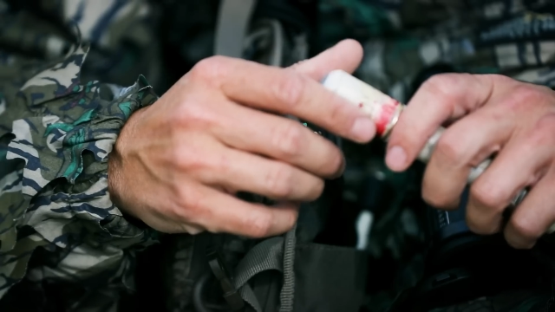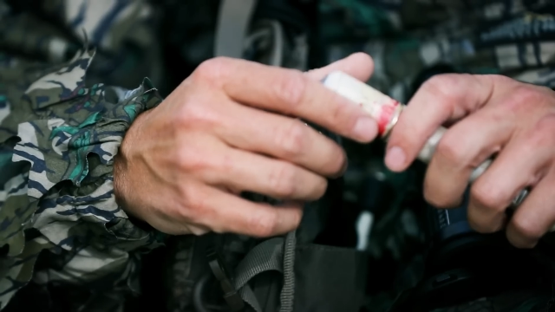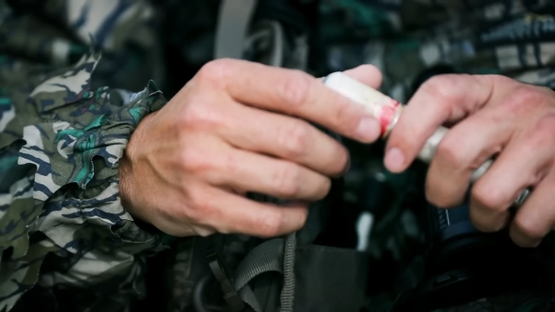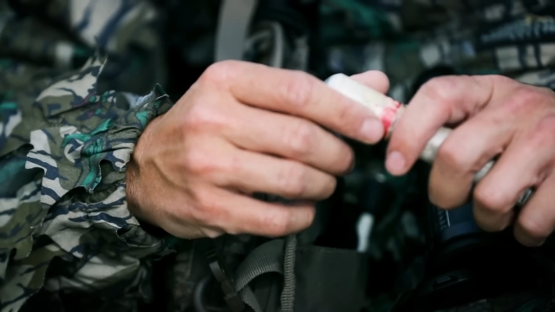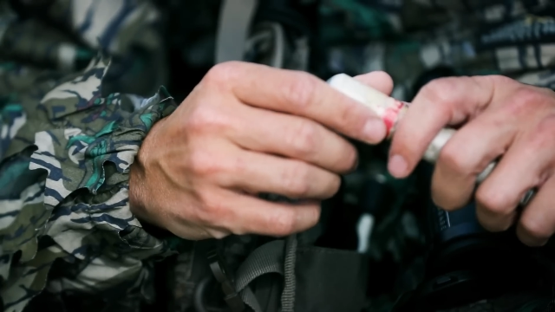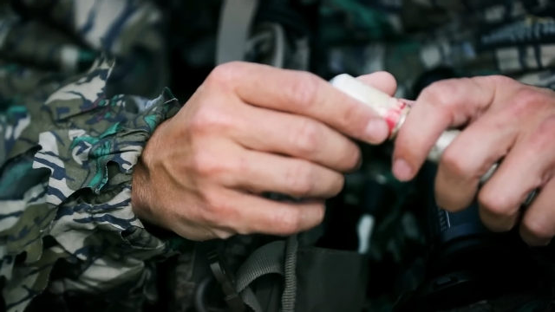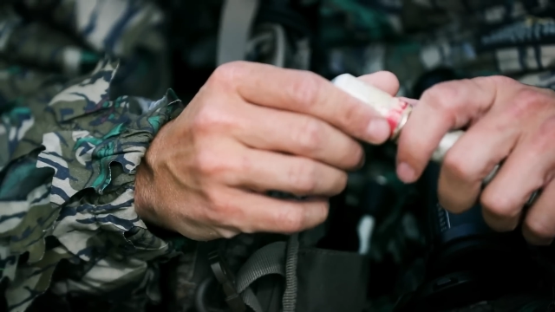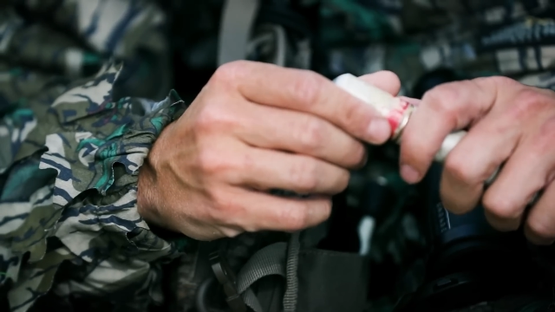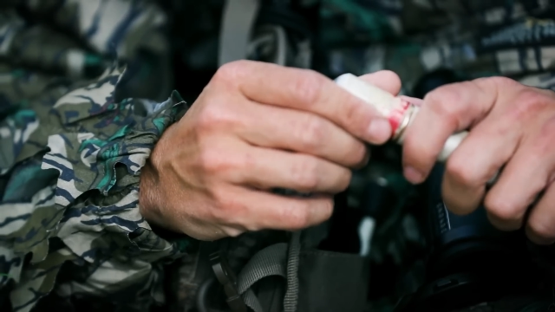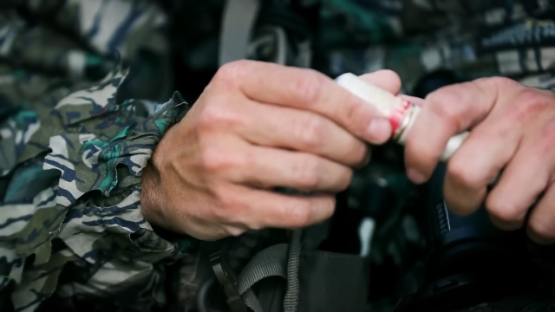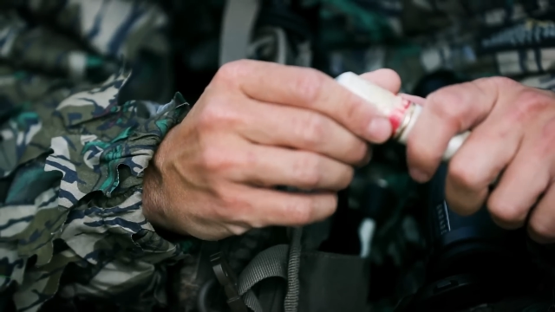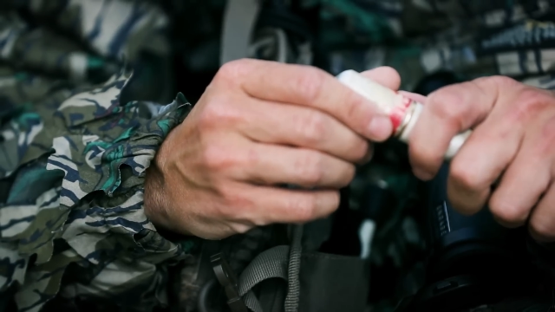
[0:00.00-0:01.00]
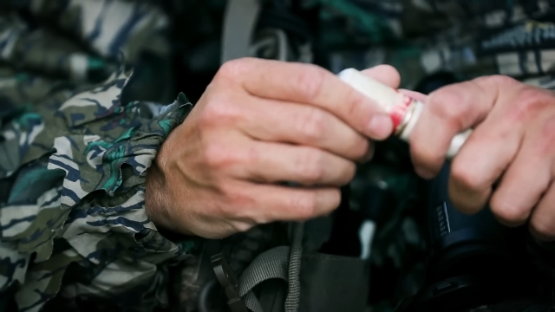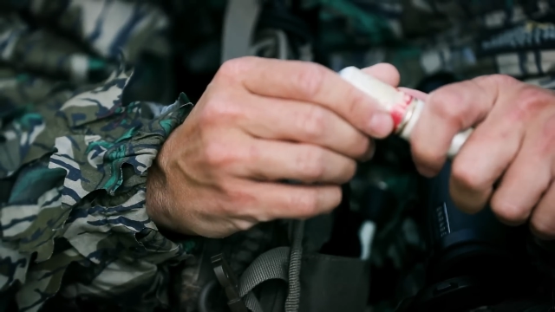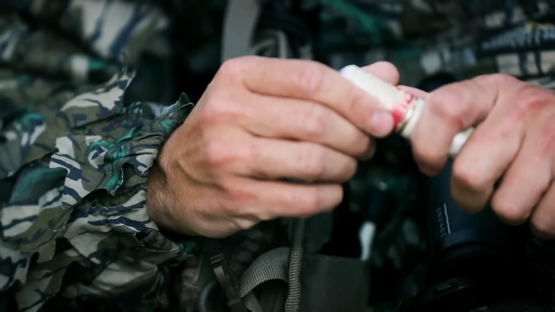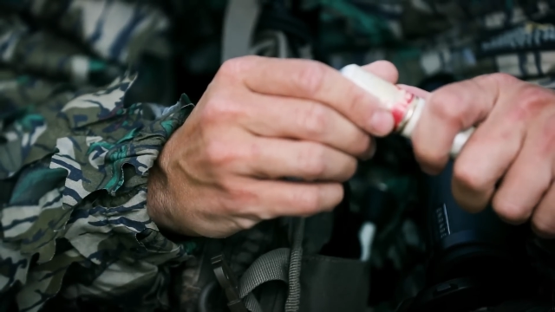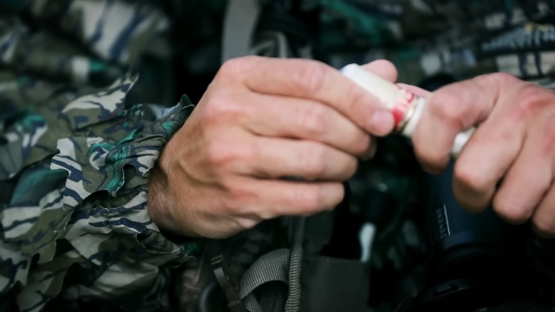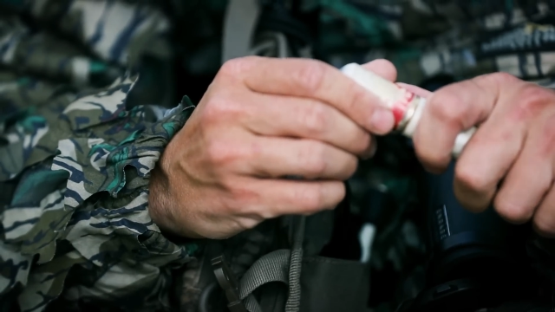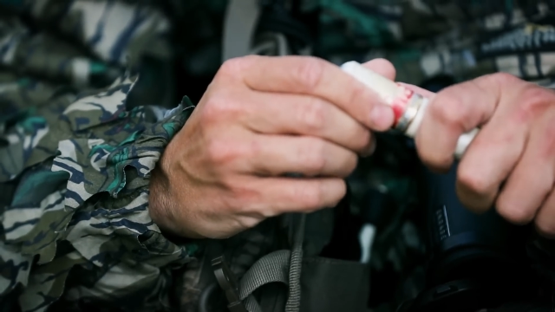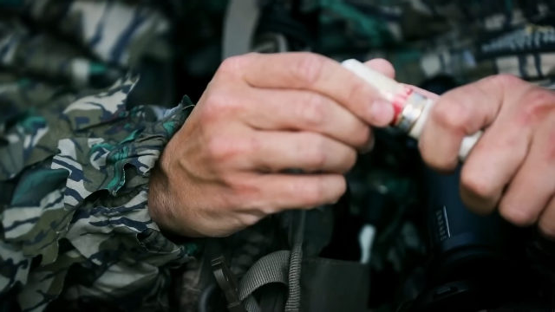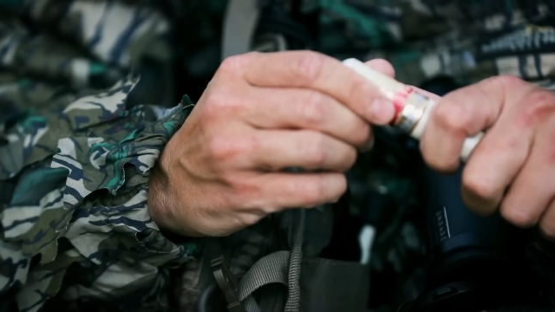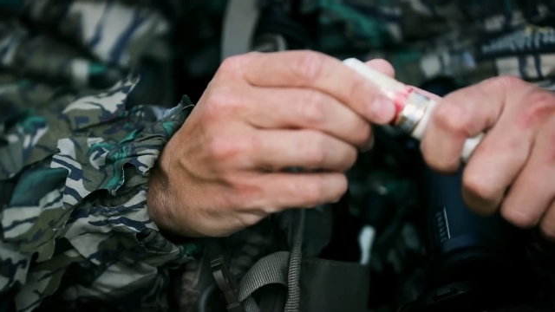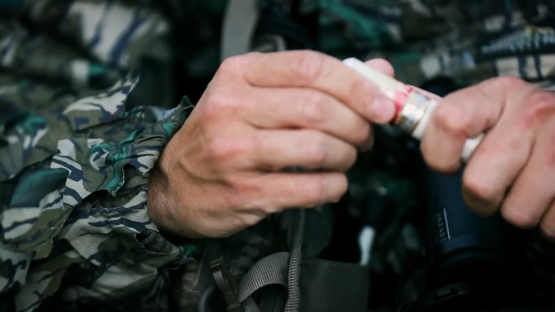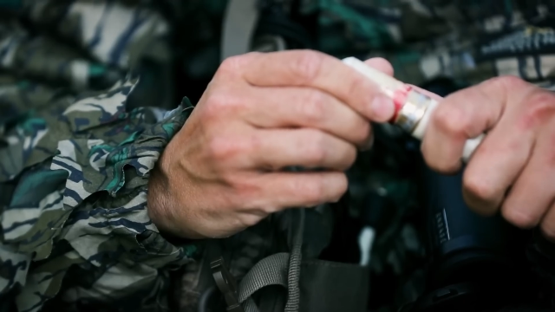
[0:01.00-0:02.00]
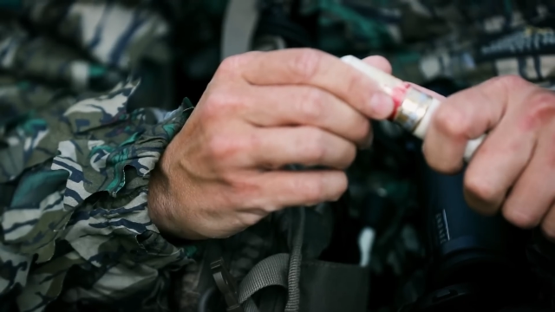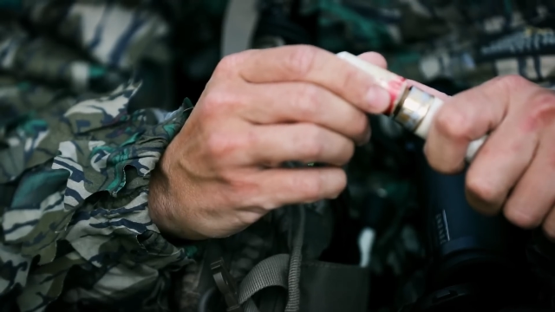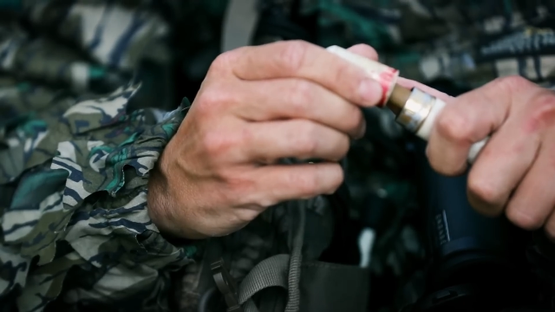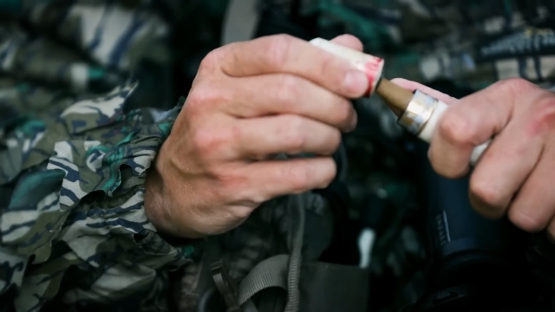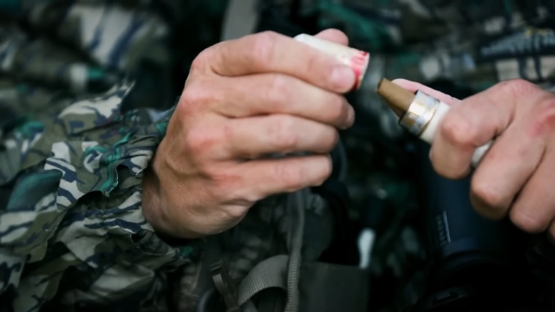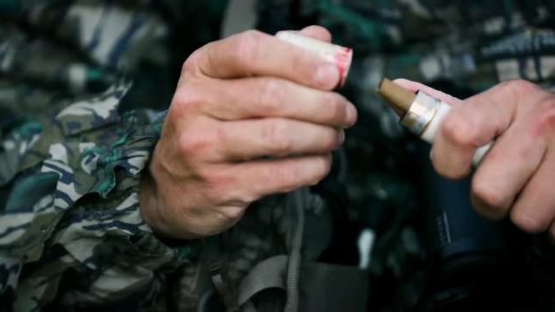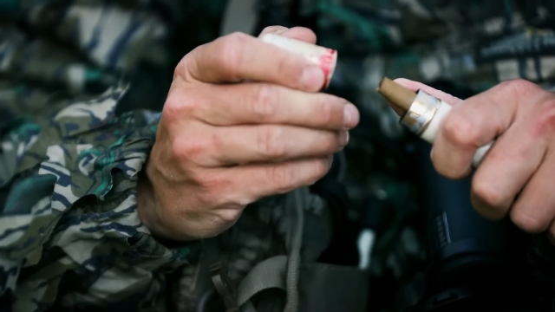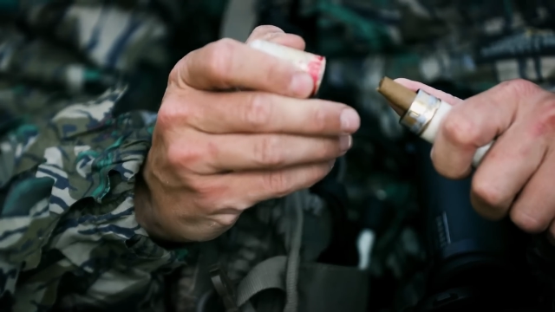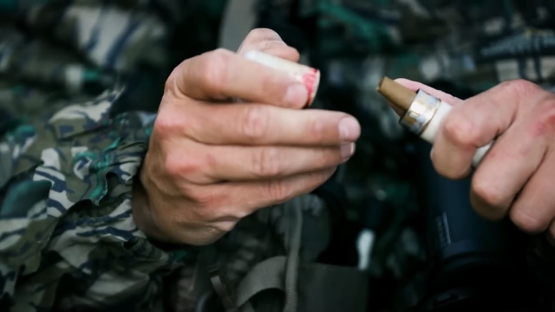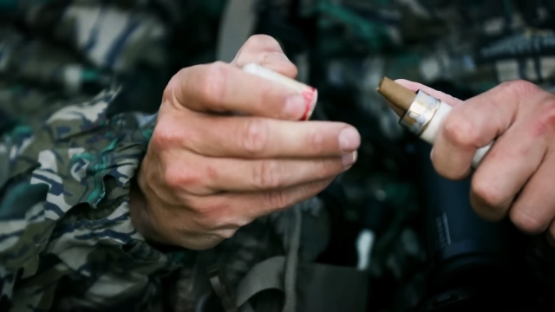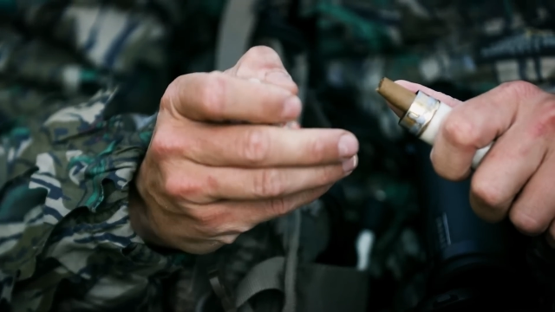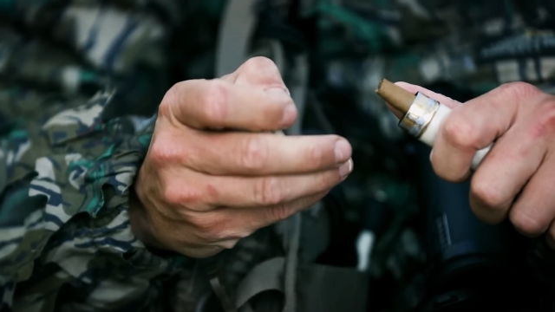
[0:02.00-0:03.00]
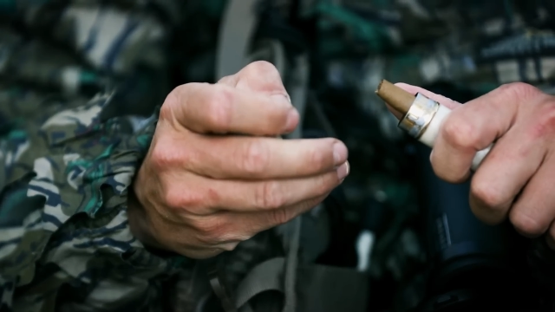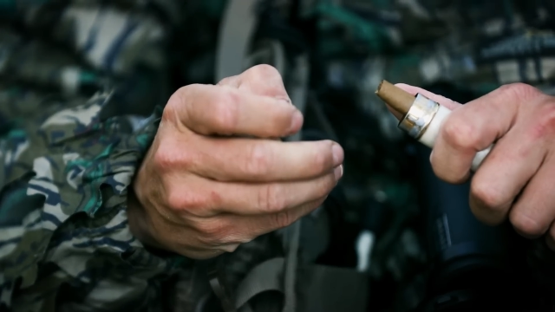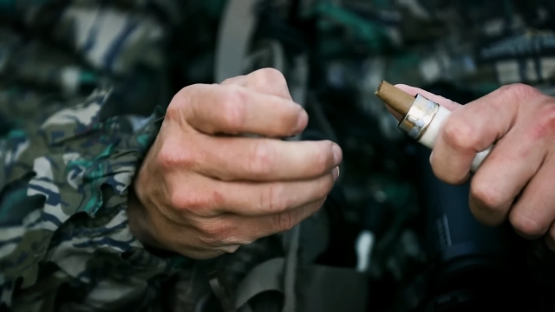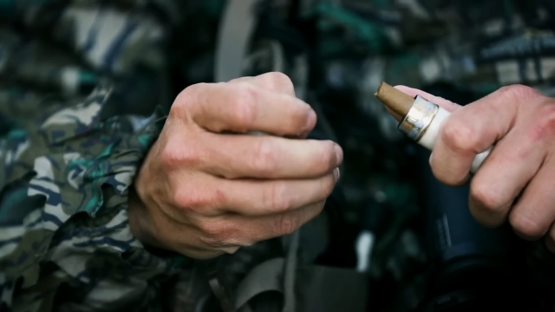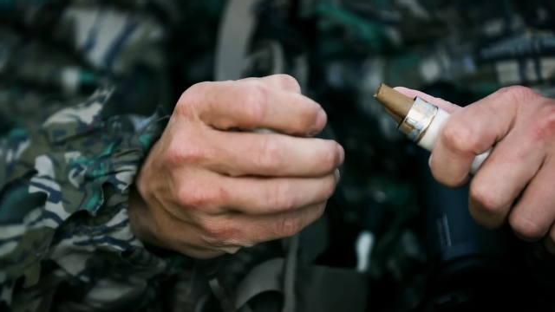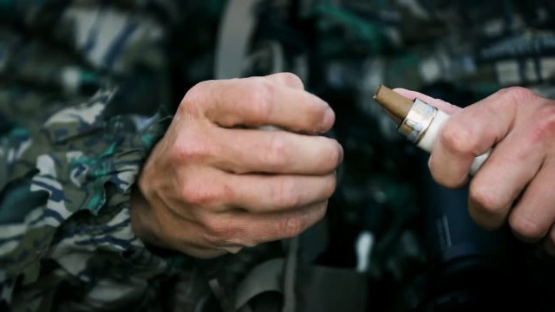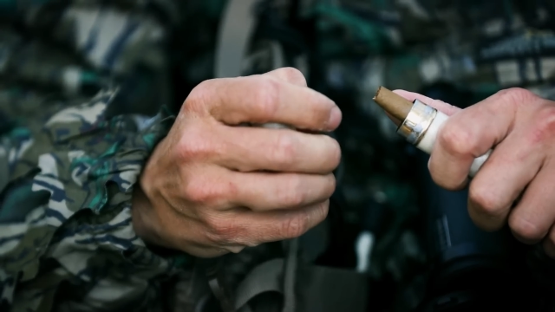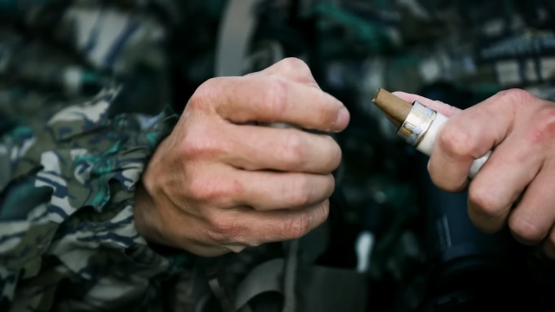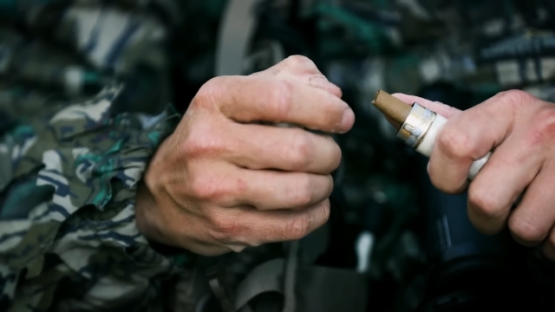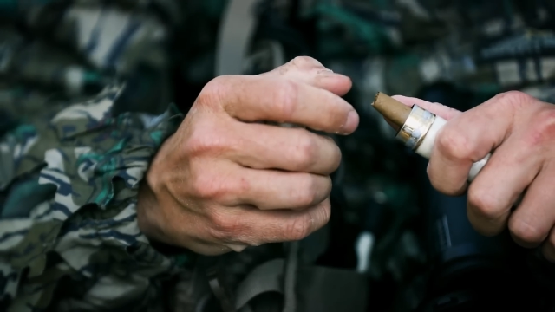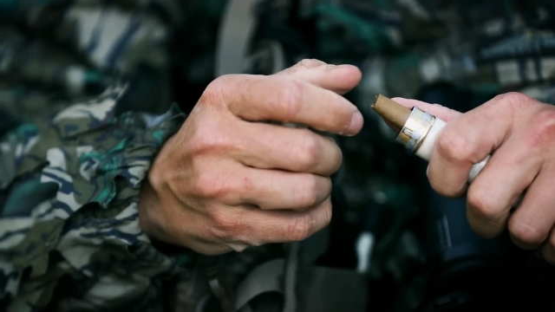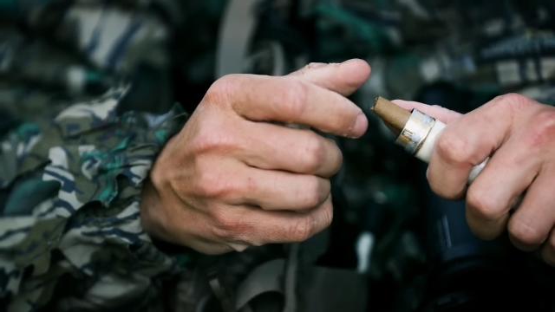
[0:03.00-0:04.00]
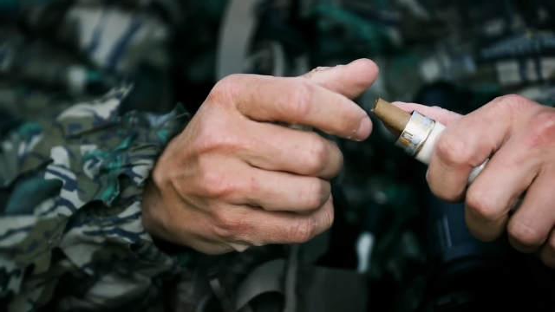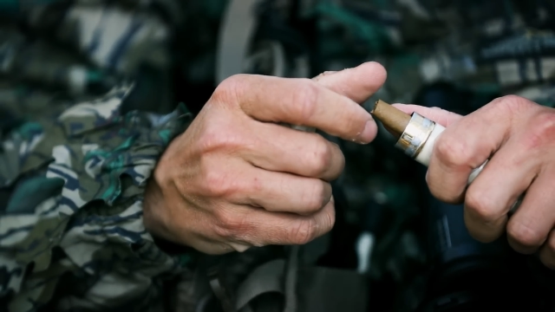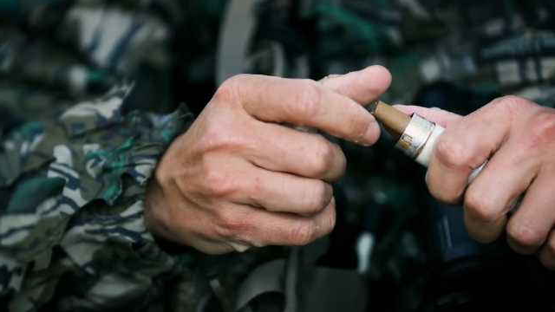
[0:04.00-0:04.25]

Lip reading: Nobody's mouth can be seen.